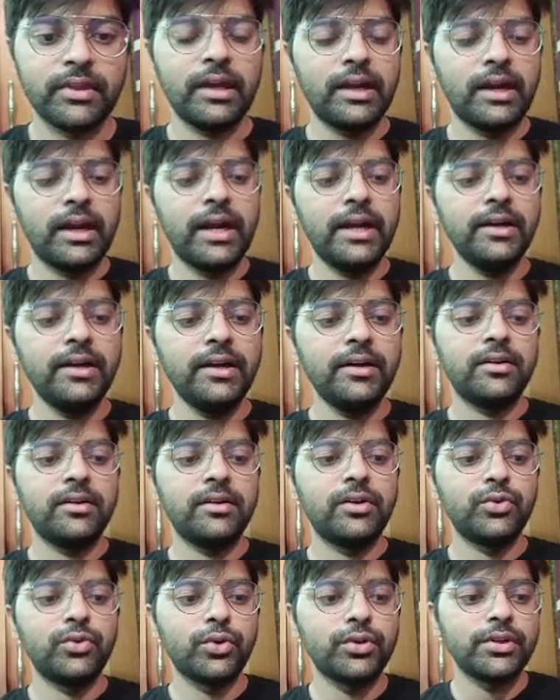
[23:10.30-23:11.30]
and
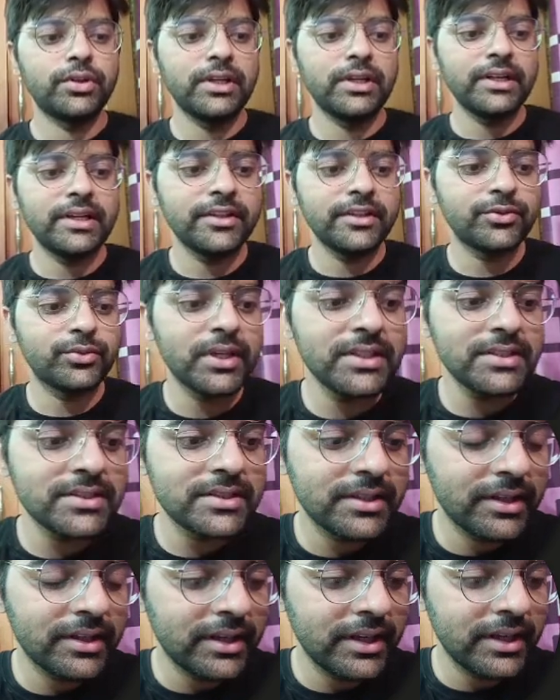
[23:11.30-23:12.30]
total case was
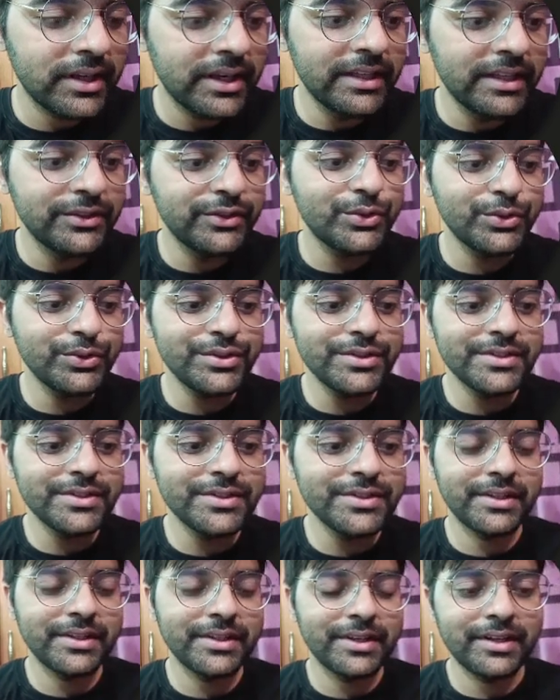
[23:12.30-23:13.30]
n choose
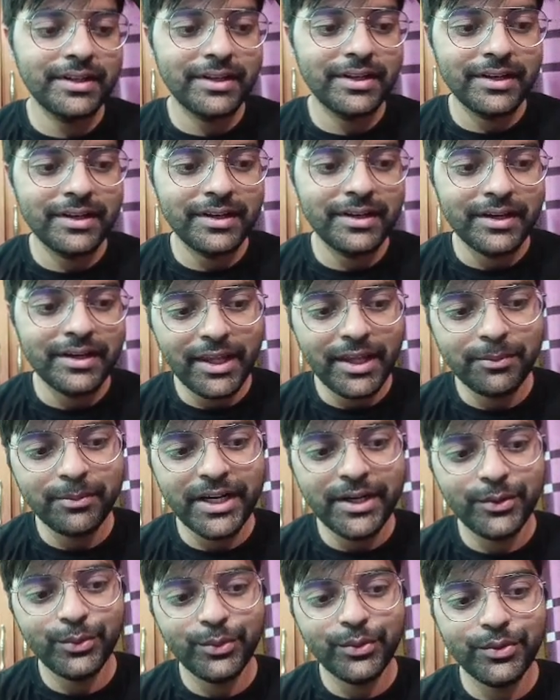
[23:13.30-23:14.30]
n by
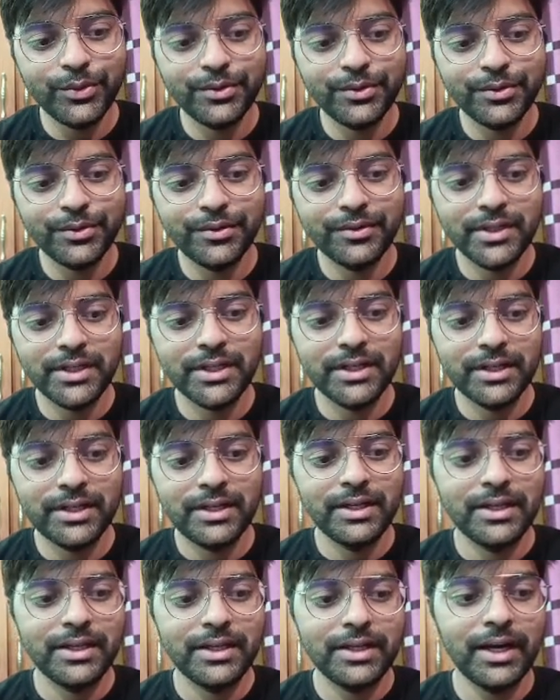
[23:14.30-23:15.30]
2,
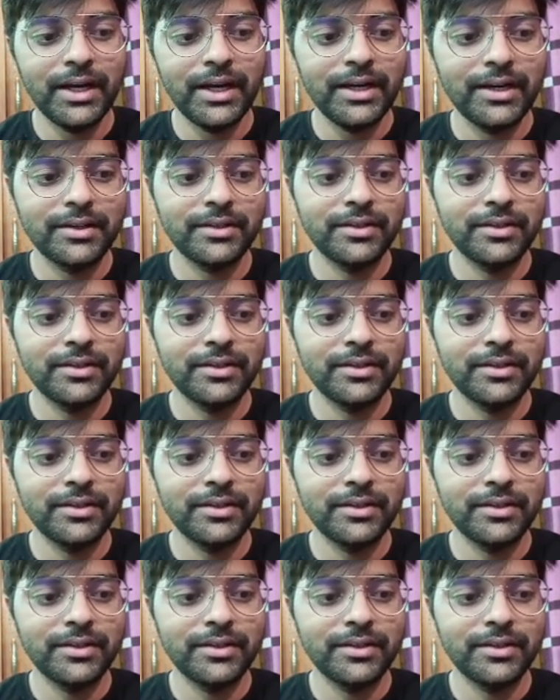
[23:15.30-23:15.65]
right?